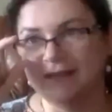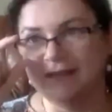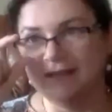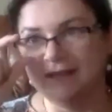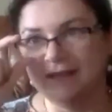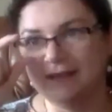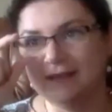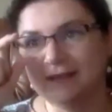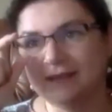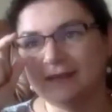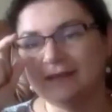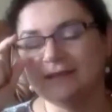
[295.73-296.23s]

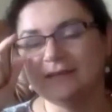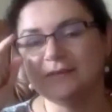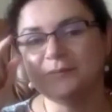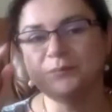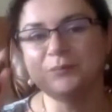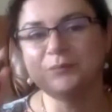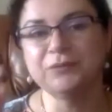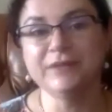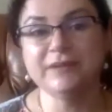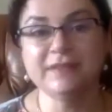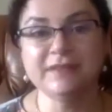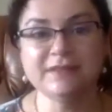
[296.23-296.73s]
And
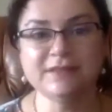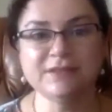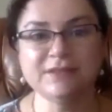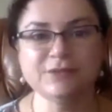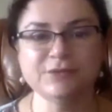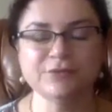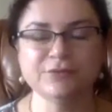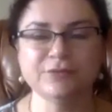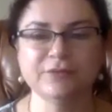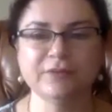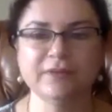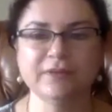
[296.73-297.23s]
pretty
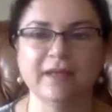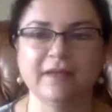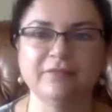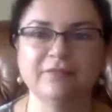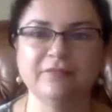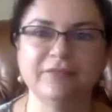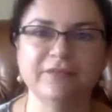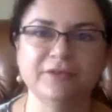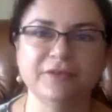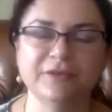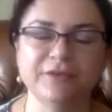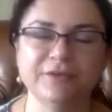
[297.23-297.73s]
soon
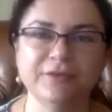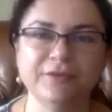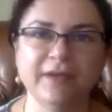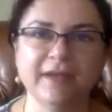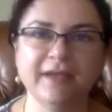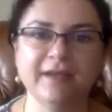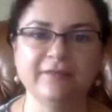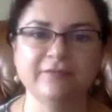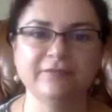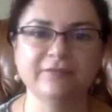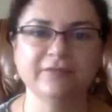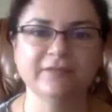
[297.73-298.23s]
after you
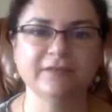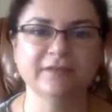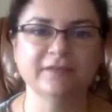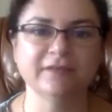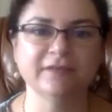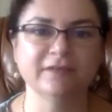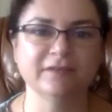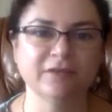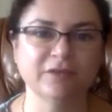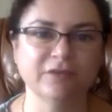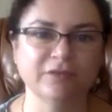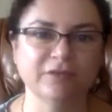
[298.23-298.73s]
have
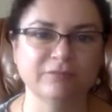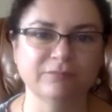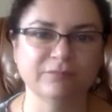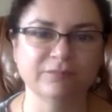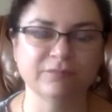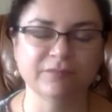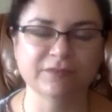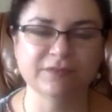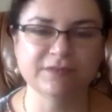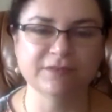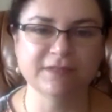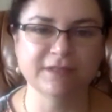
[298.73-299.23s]
a
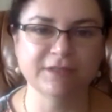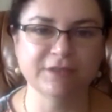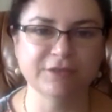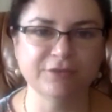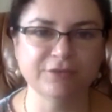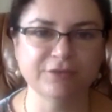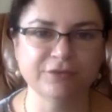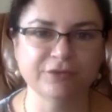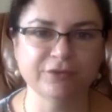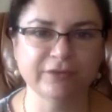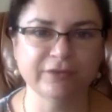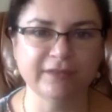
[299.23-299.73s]
a
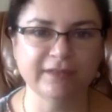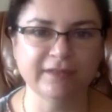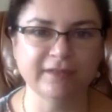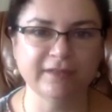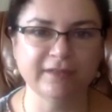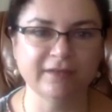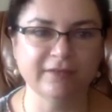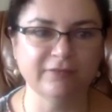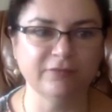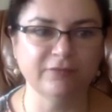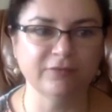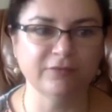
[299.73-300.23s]
secure credit
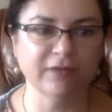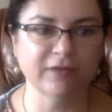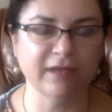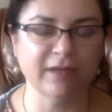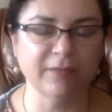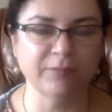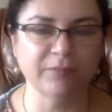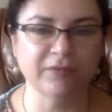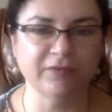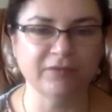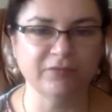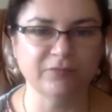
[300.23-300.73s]
card for a
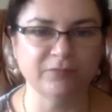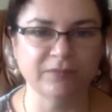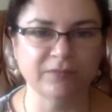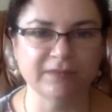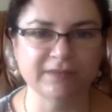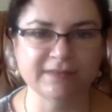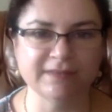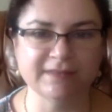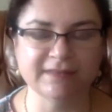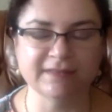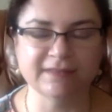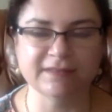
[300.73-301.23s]
couple of
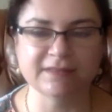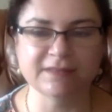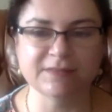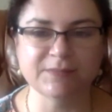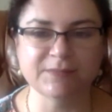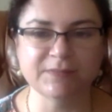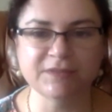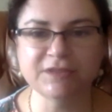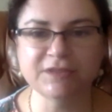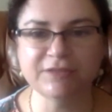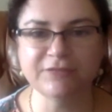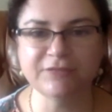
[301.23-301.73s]
months, and
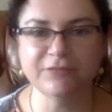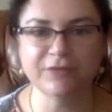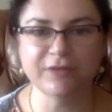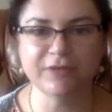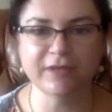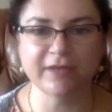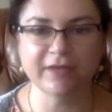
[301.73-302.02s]
especially if you have